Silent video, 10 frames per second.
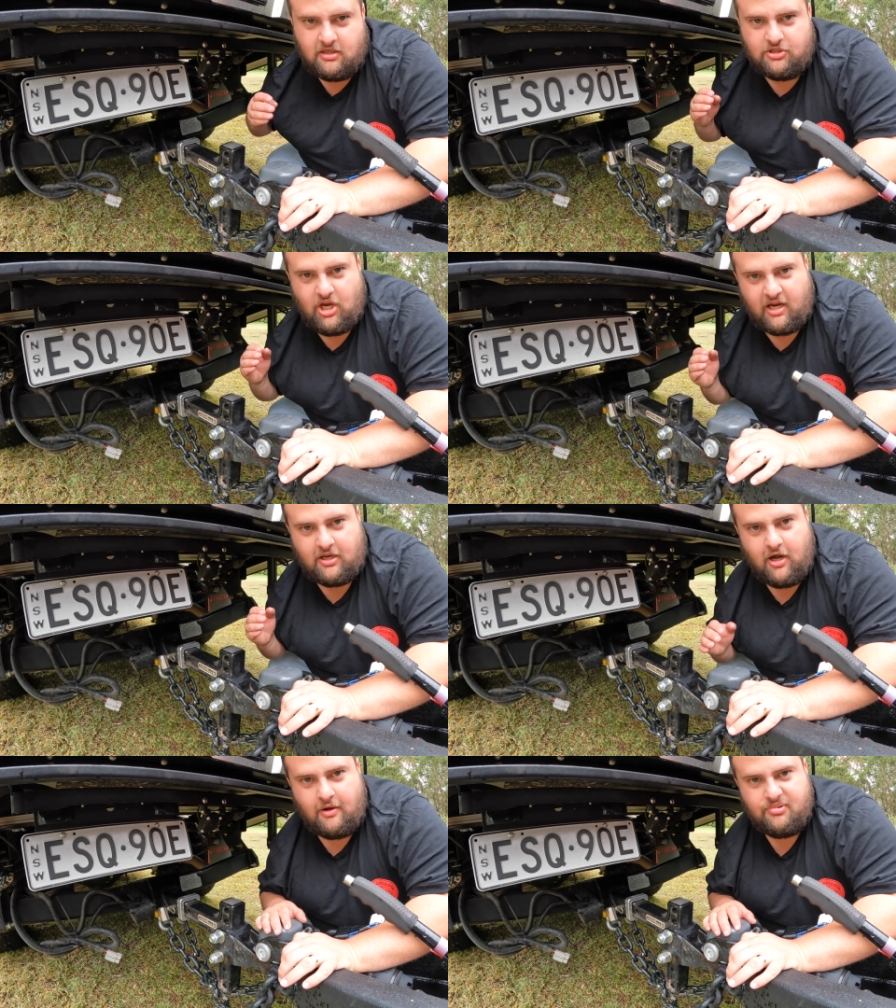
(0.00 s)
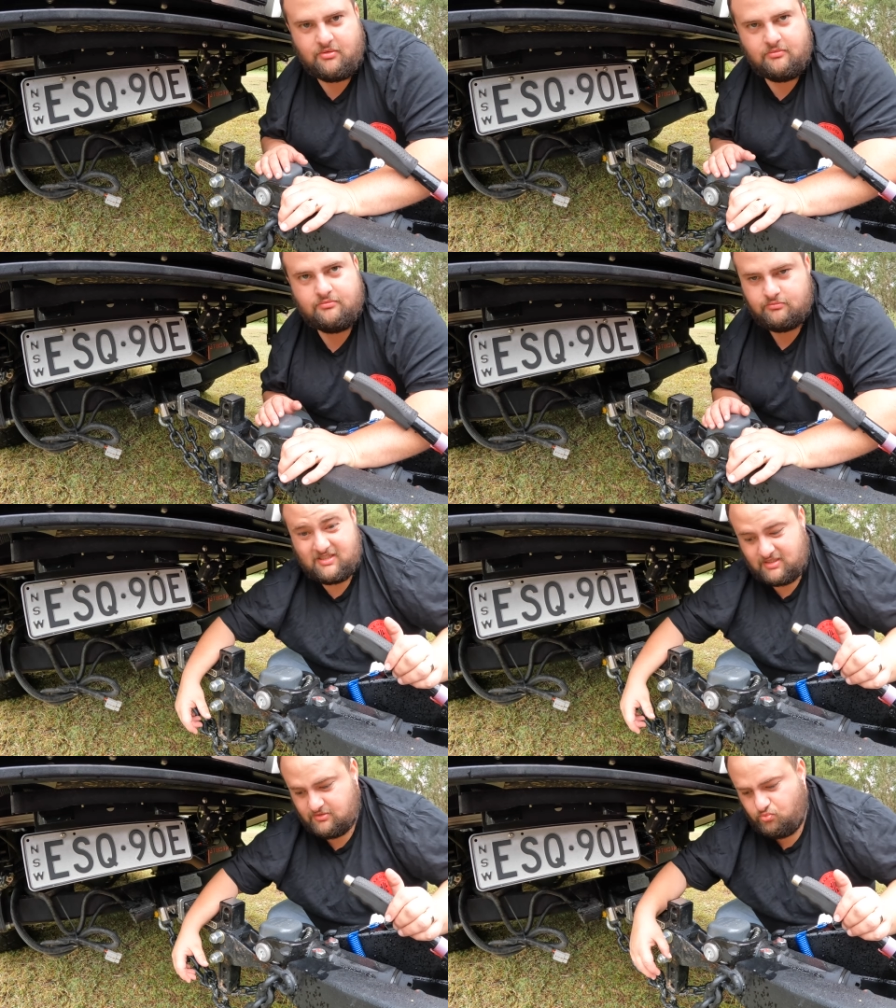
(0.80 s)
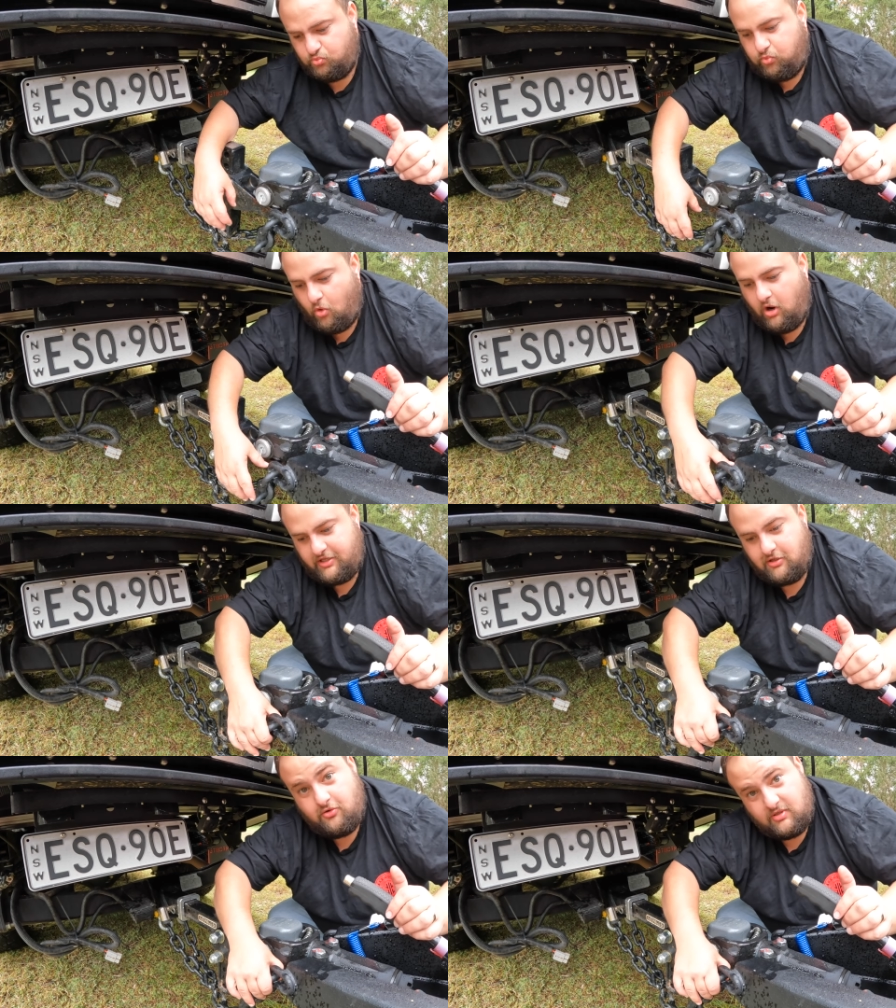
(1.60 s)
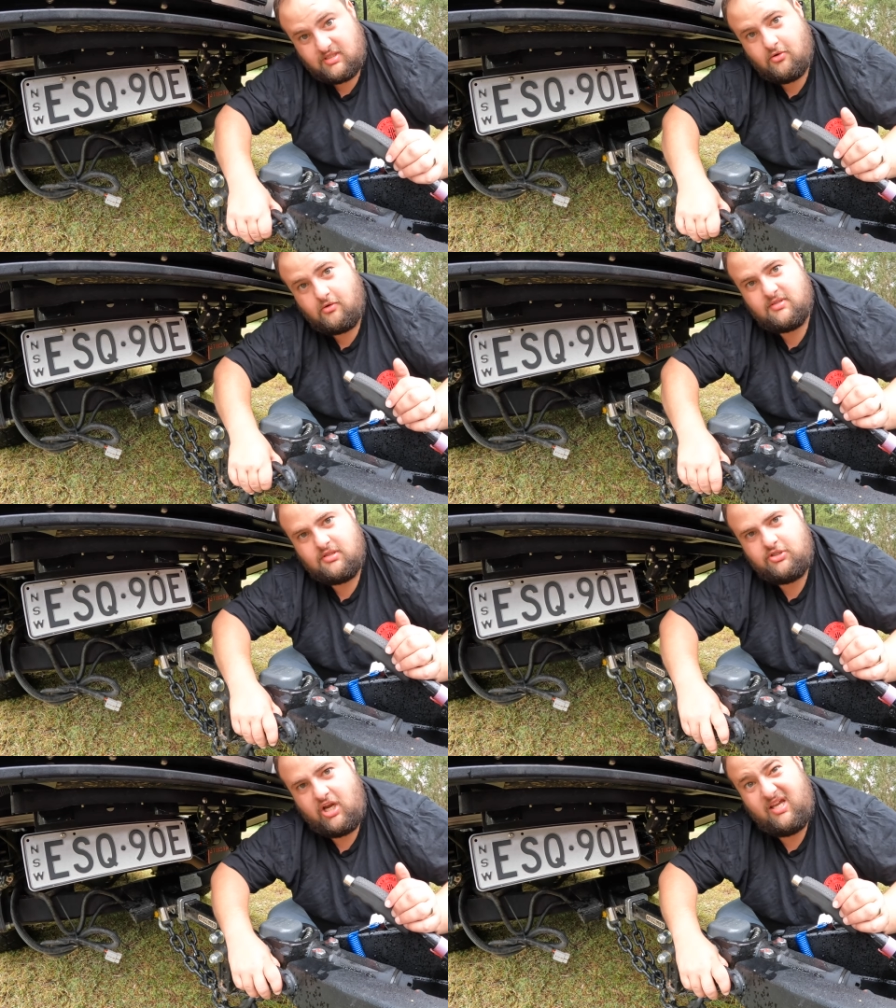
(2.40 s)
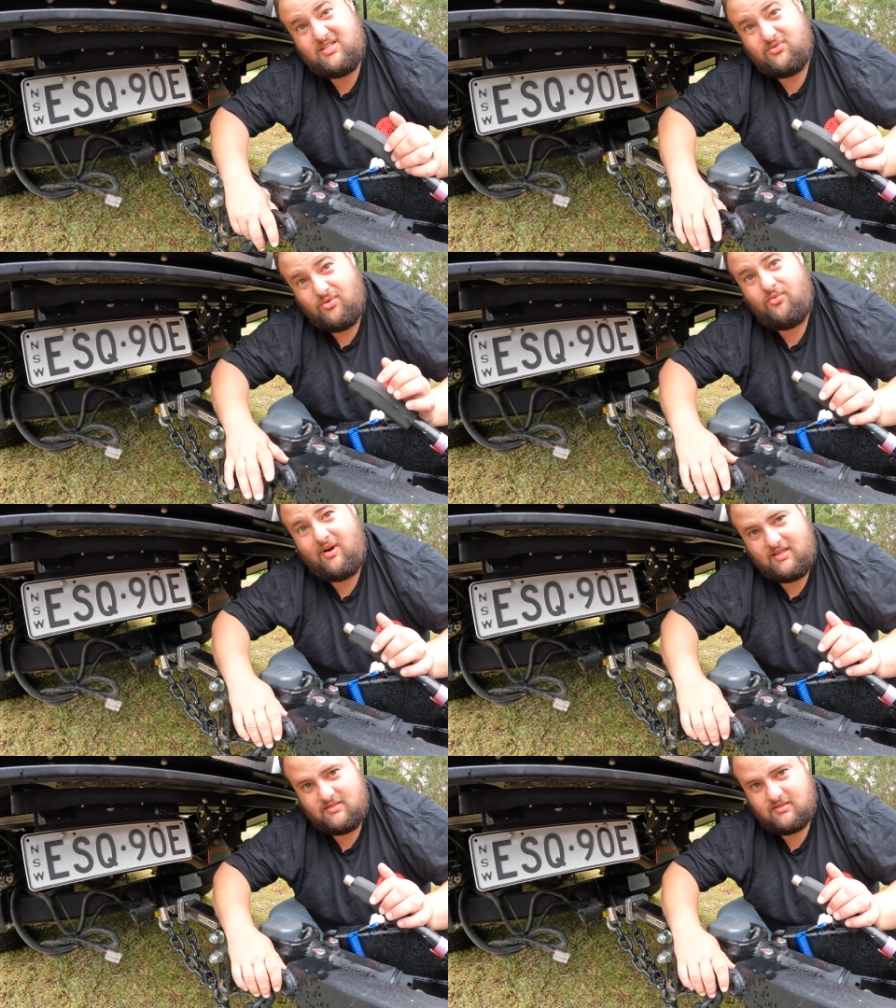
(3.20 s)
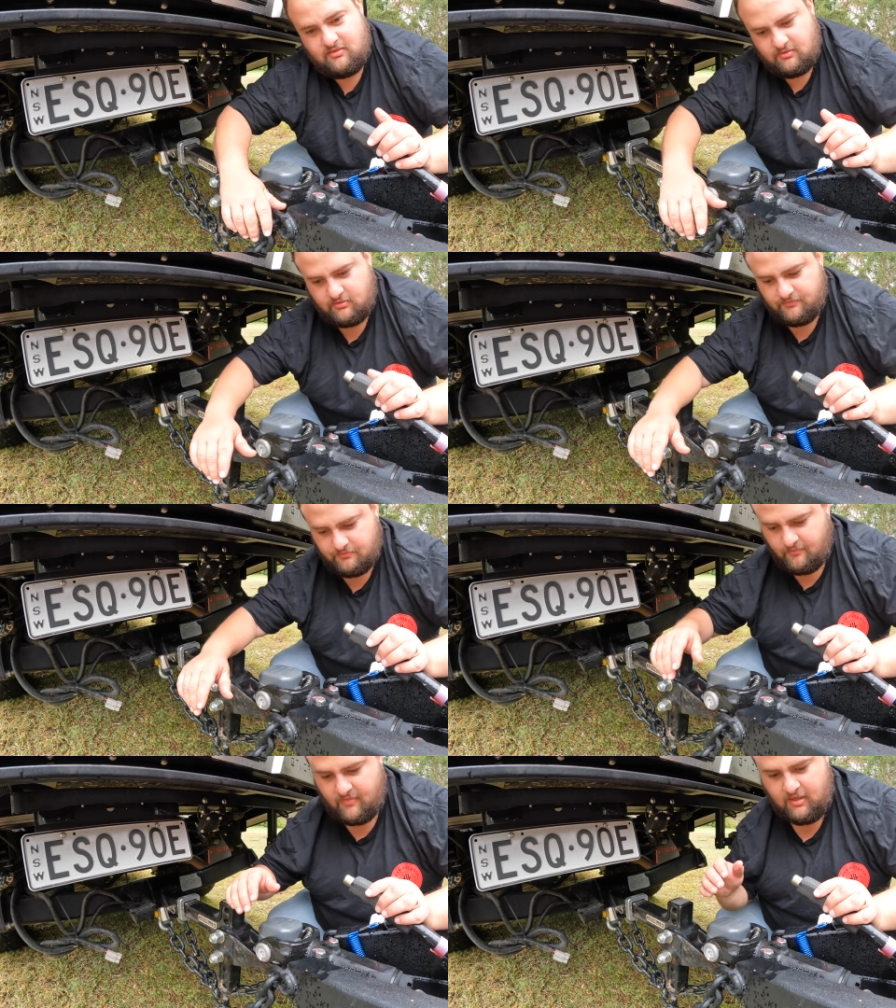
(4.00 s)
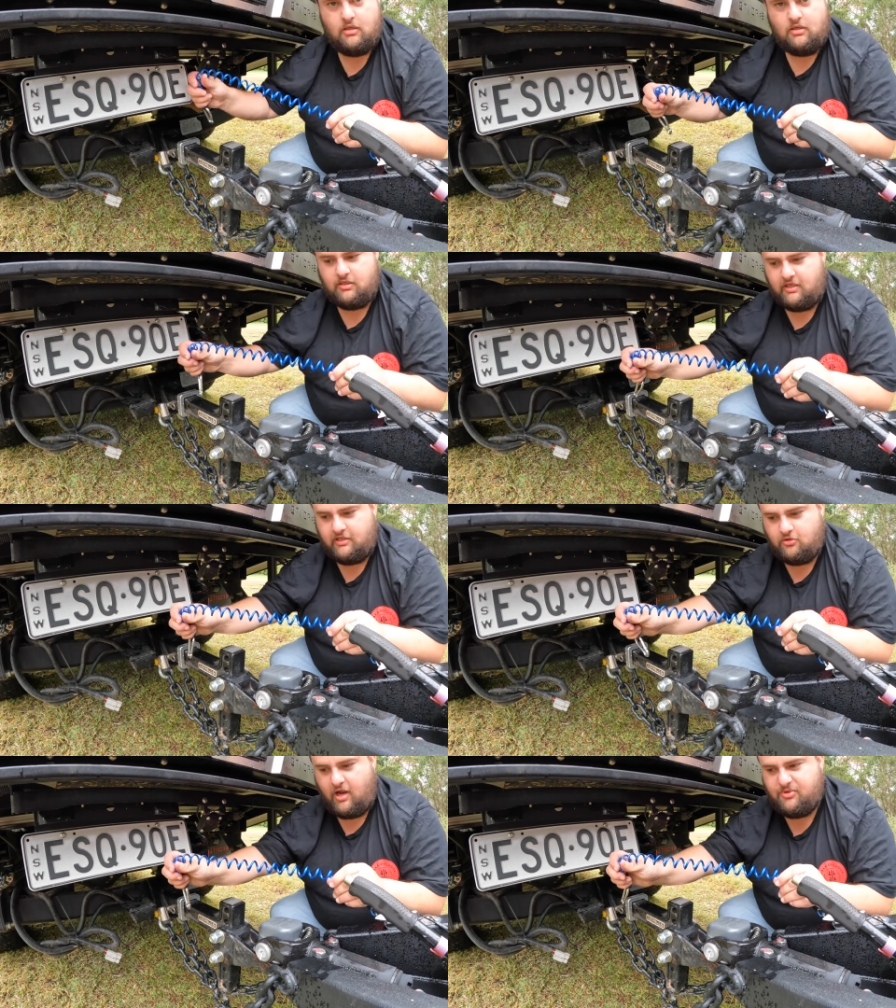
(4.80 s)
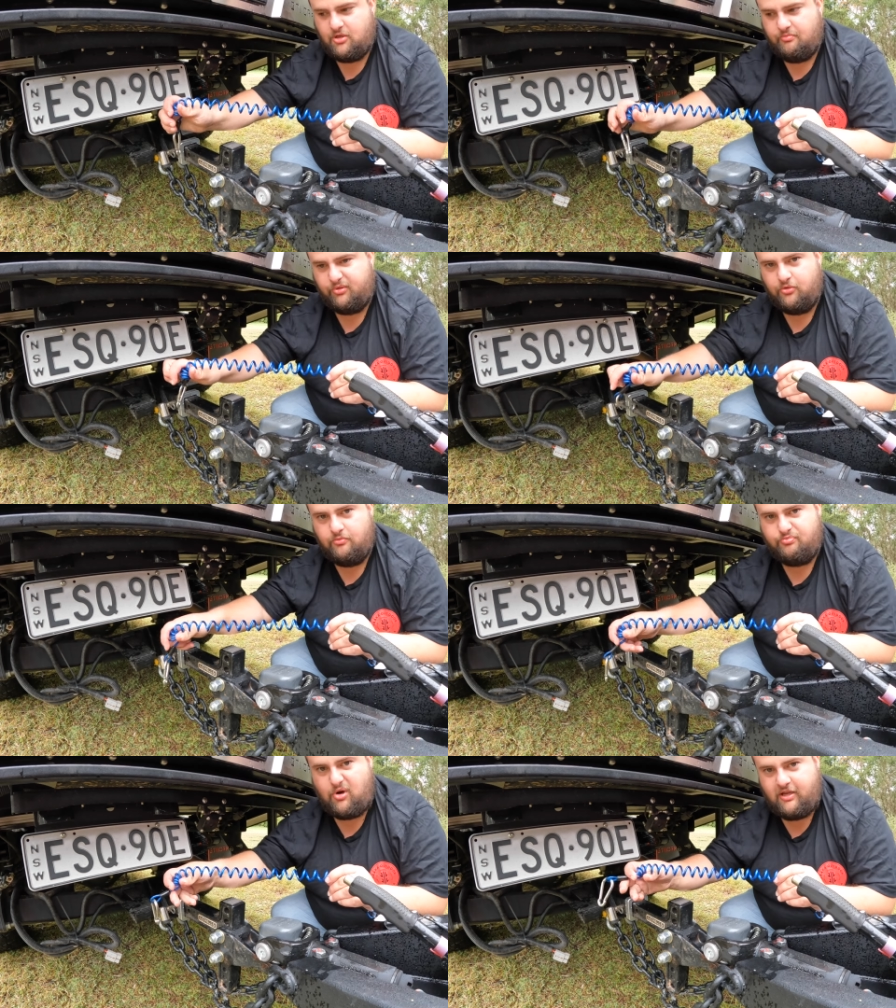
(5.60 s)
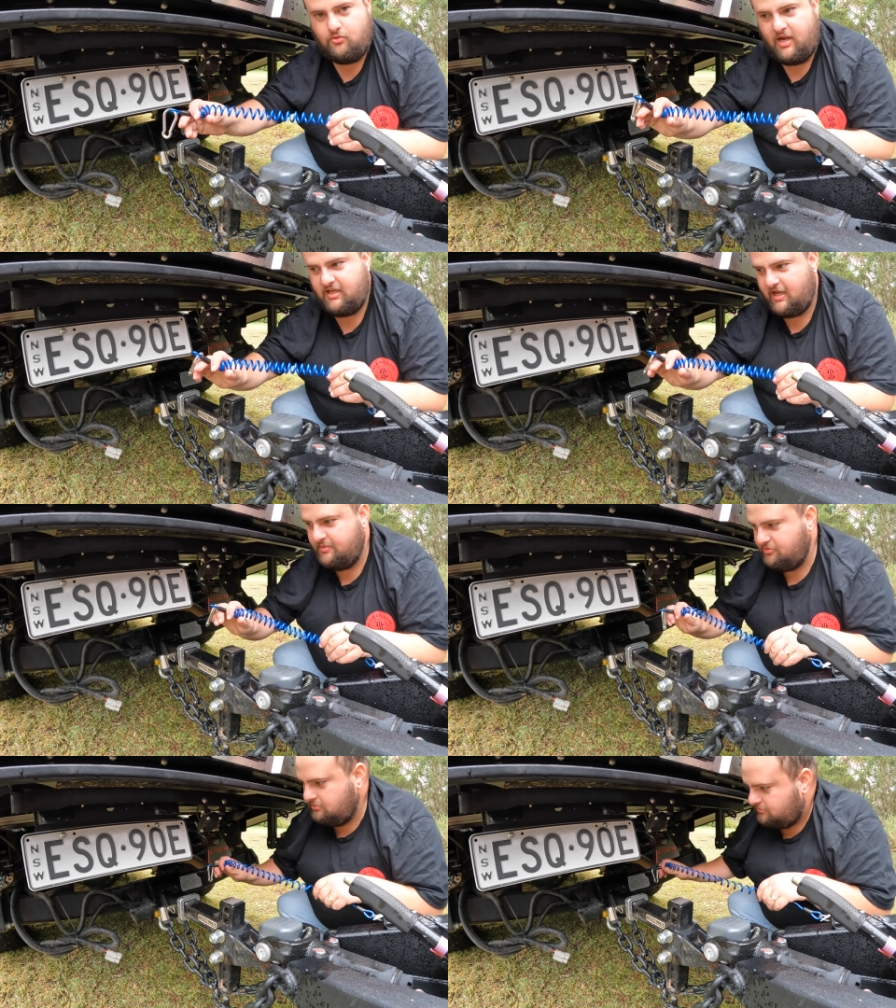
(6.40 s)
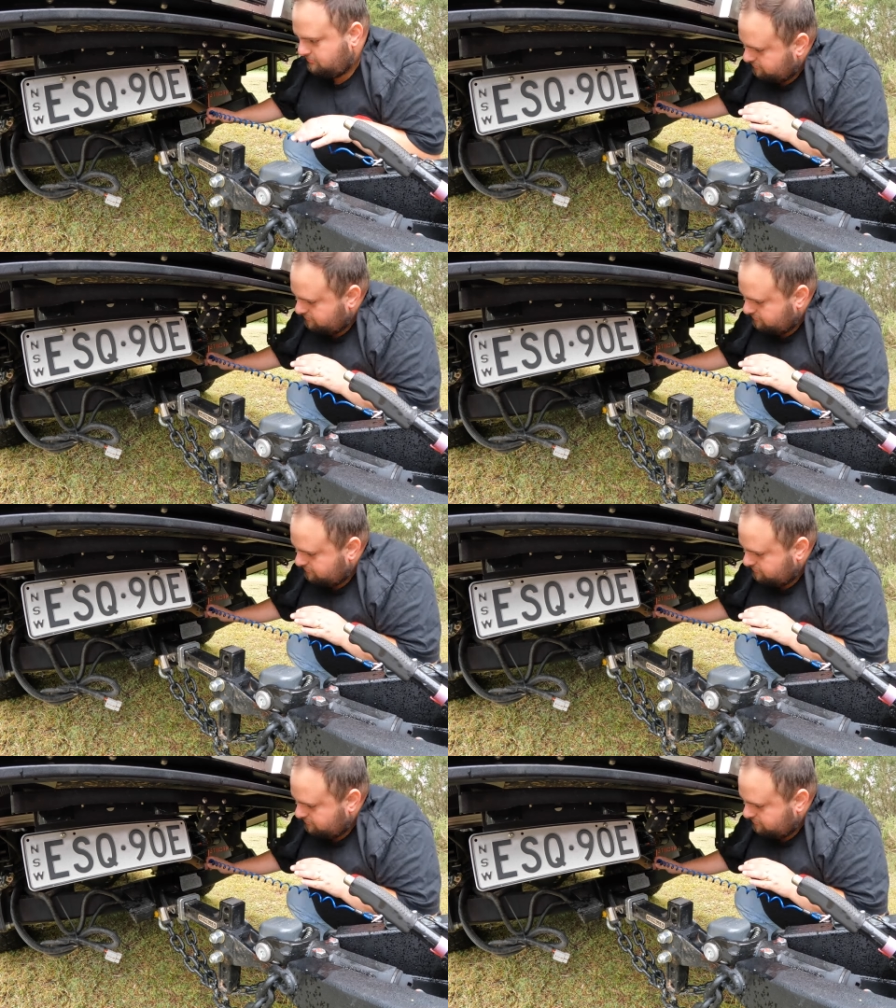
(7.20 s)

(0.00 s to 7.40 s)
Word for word: and jack it up that's why you crisscross your chains always. Now you grab your blue breakaway cable